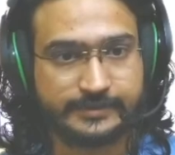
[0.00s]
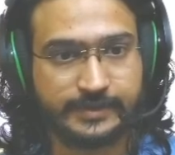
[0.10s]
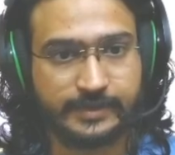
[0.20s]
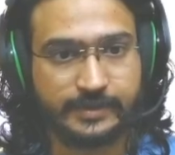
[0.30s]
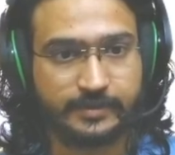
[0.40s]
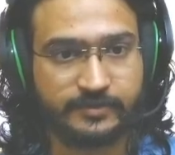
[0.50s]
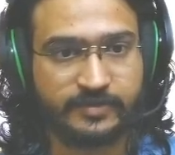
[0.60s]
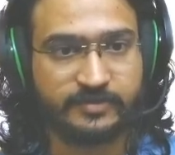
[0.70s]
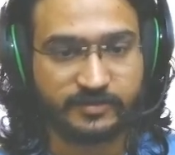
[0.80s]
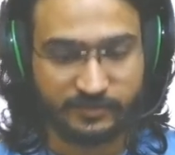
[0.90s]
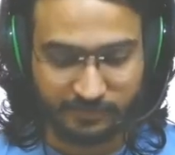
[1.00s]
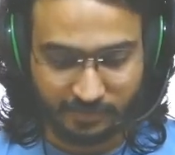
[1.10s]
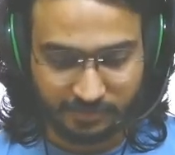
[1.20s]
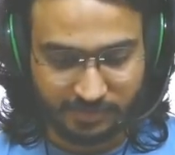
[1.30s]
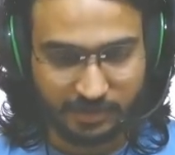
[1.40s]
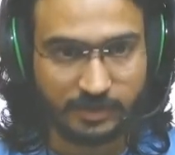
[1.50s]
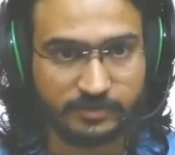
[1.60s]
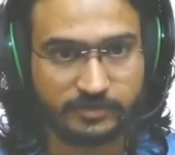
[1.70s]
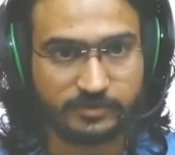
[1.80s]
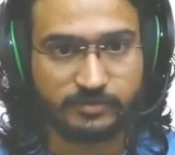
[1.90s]
and since it's a function I can
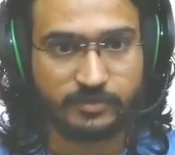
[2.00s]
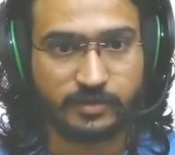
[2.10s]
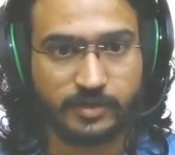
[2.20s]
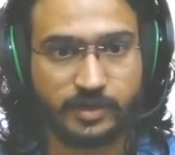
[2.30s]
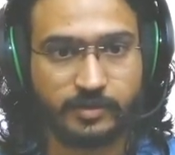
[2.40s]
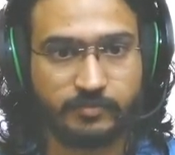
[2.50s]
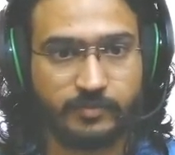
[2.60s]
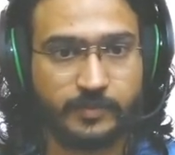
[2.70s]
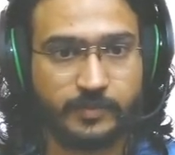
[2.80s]
just do .name.